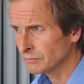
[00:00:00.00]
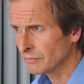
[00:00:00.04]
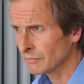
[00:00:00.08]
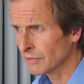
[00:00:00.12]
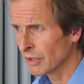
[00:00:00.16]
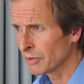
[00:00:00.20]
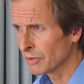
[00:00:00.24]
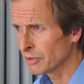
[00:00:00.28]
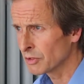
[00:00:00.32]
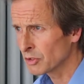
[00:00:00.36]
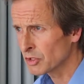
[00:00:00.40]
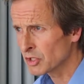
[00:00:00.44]

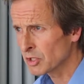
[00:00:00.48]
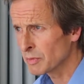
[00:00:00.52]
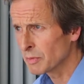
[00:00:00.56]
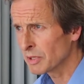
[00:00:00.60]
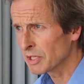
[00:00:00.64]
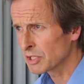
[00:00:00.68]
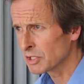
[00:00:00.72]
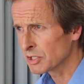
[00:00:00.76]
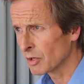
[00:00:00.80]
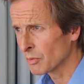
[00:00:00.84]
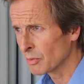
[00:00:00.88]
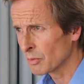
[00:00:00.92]
Now, endoscopy
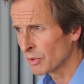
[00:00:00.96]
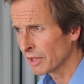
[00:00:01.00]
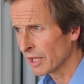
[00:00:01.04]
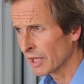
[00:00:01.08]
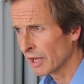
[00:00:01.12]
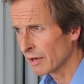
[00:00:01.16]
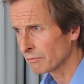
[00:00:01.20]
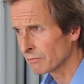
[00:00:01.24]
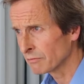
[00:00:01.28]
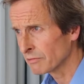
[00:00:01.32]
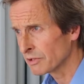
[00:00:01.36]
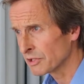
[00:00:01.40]
is not
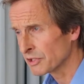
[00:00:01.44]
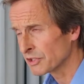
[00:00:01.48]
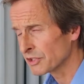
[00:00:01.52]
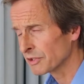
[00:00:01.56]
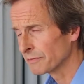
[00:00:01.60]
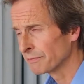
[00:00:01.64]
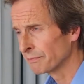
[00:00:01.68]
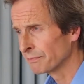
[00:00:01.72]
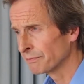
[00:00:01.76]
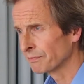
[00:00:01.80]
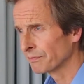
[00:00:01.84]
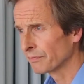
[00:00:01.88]
without risk.
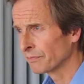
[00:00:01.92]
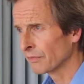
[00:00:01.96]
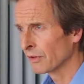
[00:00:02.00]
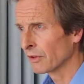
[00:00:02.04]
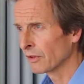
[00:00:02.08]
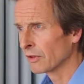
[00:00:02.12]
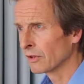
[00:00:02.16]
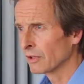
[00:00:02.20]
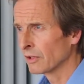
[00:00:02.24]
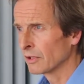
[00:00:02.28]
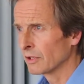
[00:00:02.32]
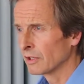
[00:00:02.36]

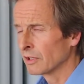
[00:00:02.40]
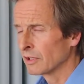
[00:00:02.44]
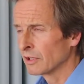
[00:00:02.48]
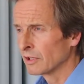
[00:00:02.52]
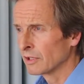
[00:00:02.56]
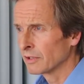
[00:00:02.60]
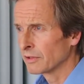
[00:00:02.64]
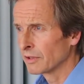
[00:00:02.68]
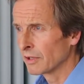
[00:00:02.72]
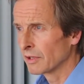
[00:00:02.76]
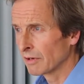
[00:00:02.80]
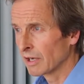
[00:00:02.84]

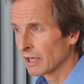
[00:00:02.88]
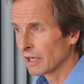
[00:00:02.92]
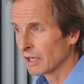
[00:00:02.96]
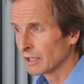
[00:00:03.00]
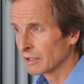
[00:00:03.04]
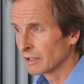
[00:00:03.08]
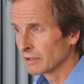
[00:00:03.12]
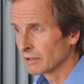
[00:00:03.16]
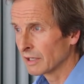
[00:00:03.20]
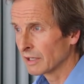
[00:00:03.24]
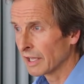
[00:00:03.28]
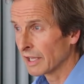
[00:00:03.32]
There
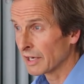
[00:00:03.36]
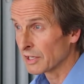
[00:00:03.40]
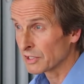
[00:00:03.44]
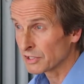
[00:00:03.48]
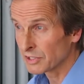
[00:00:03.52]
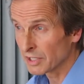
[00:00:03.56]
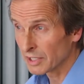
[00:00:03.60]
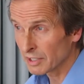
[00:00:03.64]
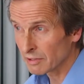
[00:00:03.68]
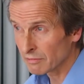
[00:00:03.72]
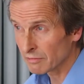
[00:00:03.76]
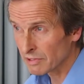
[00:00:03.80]
are
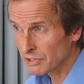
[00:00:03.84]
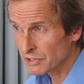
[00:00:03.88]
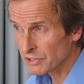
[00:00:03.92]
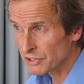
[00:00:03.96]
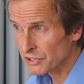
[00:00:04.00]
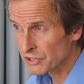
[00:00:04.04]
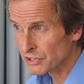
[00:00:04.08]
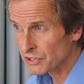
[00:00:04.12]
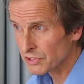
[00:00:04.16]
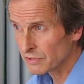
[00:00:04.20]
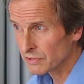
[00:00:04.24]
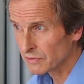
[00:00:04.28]
anaesthetic
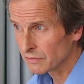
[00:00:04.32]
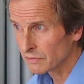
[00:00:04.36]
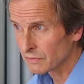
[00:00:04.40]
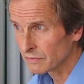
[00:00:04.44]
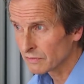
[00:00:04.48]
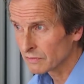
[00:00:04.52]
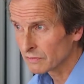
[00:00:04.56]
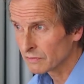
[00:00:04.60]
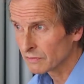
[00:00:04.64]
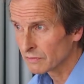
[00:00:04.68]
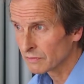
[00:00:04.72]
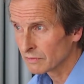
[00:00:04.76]
risks,
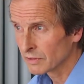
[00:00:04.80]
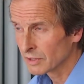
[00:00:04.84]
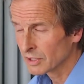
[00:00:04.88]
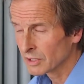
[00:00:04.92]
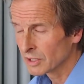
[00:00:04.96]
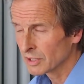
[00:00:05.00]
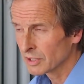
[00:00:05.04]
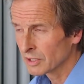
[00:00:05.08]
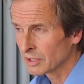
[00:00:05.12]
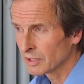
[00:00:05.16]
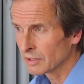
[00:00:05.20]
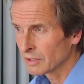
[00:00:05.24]

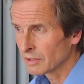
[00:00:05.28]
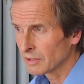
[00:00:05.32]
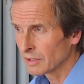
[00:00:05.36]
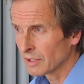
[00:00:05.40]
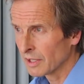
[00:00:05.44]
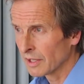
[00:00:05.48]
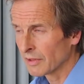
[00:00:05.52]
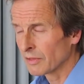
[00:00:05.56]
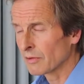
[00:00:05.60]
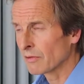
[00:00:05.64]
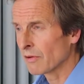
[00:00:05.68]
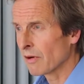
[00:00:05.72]

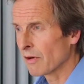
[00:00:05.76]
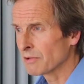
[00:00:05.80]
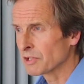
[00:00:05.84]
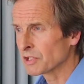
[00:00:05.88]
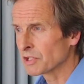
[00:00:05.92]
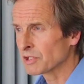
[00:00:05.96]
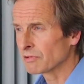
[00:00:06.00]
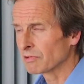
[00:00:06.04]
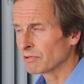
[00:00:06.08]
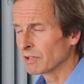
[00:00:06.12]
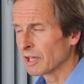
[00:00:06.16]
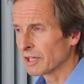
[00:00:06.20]
and there are
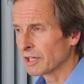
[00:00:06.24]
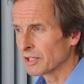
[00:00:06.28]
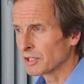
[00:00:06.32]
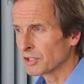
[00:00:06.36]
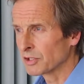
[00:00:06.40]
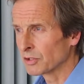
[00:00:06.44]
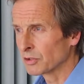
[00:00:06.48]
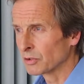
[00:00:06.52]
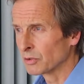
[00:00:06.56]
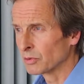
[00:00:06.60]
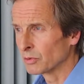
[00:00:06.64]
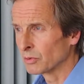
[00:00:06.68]
risks related
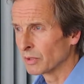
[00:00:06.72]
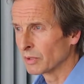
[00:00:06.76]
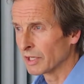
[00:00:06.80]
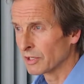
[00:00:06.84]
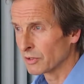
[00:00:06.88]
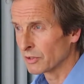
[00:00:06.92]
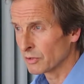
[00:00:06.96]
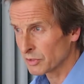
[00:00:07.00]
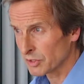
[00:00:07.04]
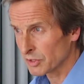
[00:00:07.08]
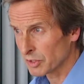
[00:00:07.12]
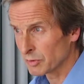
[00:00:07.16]
to
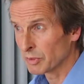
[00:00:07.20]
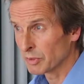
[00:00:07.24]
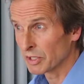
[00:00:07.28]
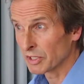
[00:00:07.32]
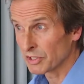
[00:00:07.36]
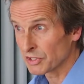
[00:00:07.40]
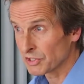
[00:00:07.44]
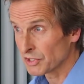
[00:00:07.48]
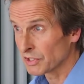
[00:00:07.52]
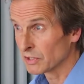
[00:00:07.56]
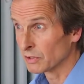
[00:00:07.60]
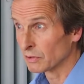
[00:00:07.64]
endoscopy
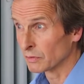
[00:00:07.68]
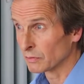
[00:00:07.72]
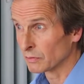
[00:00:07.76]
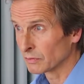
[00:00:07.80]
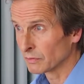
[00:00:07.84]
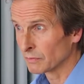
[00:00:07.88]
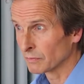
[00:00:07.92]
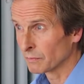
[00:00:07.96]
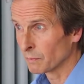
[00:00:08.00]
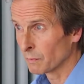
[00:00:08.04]
itself.